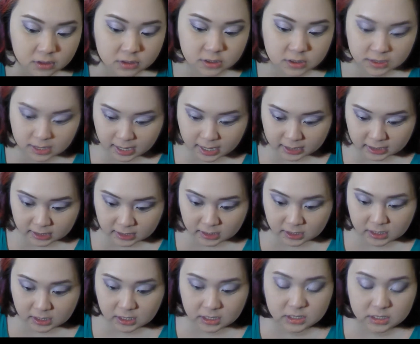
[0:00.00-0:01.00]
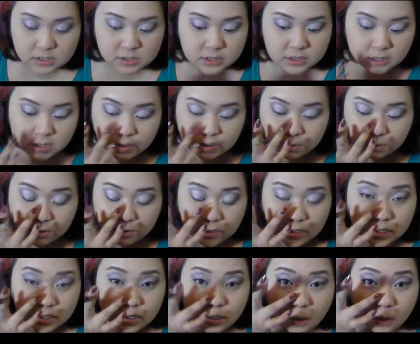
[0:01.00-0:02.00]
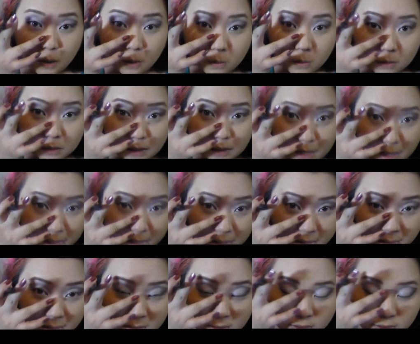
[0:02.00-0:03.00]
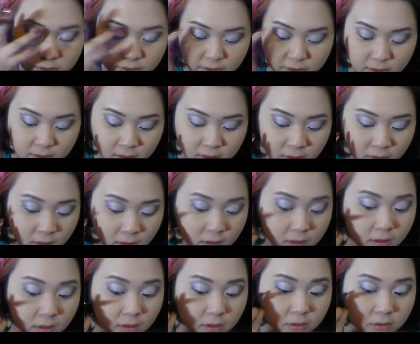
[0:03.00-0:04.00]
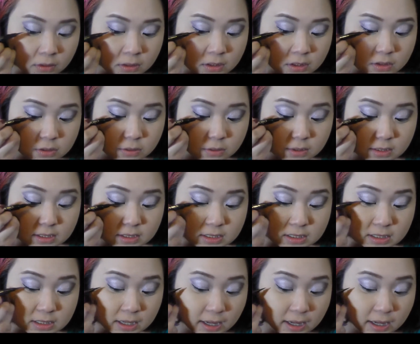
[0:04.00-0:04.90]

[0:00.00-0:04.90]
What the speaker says: So the idea here is to keep the whole eyeliner thin, only towards the